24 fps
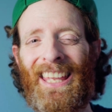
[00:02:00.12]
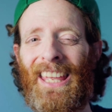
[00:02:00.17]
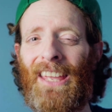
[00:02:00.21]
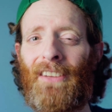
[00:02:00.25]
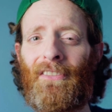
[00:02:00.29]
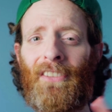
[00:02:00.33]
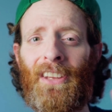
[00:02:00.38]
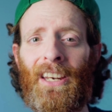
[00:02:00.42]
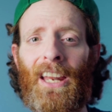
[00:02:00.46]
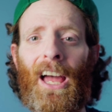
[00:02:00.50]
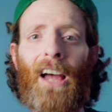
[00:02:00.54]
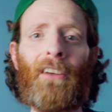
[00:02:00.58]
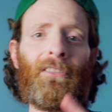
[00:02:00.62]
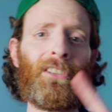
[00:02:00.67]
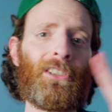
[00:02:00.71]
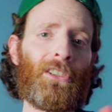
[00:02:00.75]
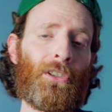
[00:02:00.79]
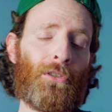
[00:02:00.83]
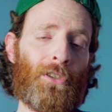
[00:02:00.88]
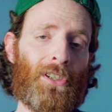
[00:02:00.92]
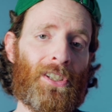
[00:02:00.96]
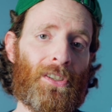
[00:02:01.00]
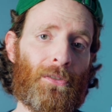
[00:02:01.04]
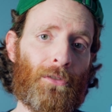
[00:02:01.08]
even after
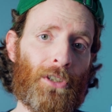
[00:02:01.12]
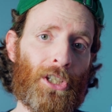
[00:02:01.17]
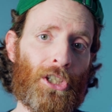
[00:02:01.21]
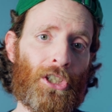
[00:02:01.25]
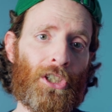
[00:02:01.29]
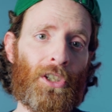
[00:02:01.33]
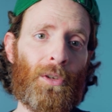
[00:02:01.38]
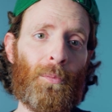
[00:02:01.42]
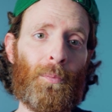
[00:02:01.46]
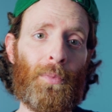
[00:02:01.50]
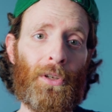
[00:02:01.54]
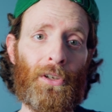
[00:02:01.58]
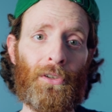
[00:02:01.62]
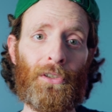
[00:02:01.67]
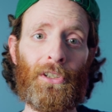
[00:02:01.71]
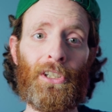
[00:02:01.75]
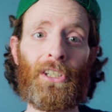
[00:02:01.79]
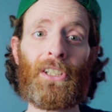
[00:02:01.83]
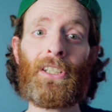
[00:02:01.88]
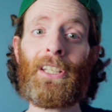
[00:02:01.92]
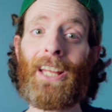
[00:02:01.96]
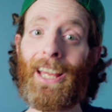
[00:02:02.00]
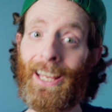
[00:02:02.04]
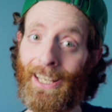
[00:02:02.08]
the restriction period